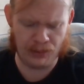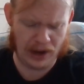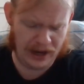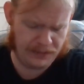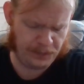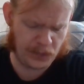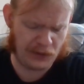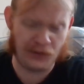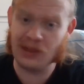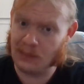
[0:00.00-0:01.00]
but
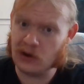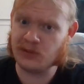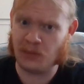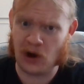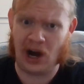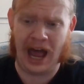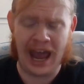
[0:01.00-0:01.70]
for the most part,